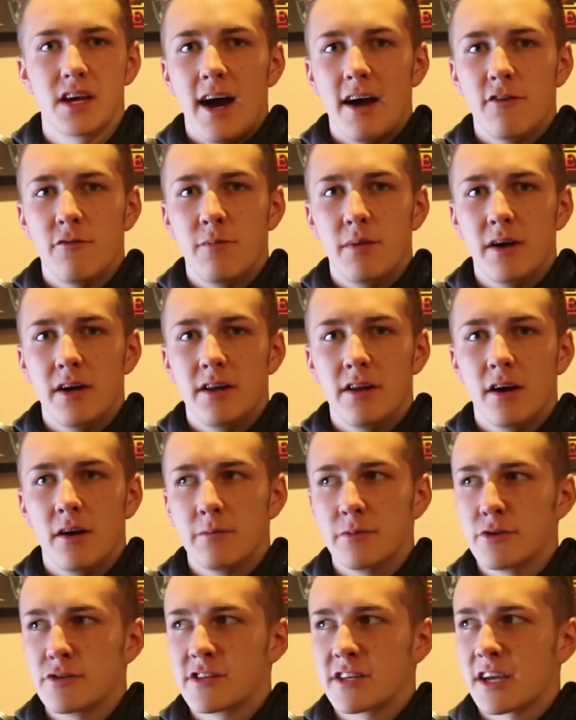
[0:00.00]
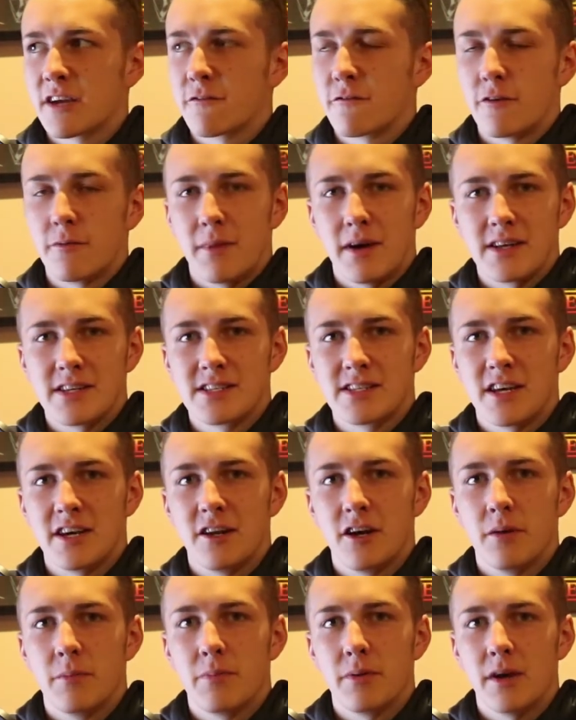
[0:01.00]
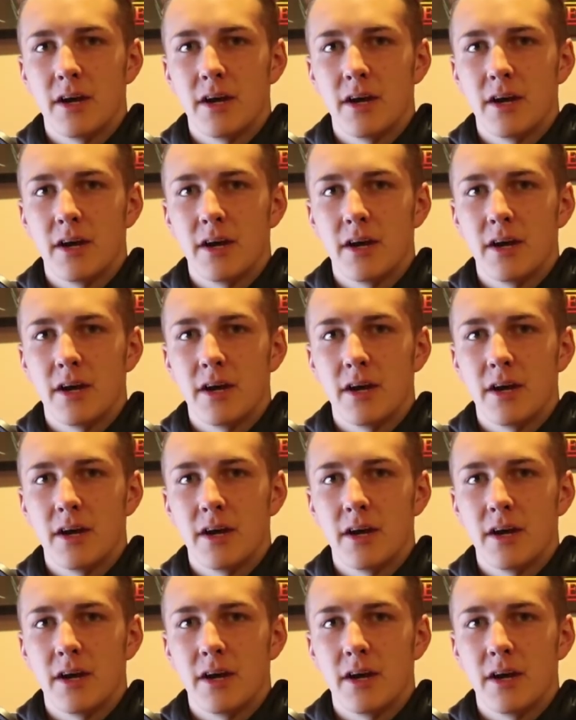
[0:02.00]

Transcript: I've been using it for my setup.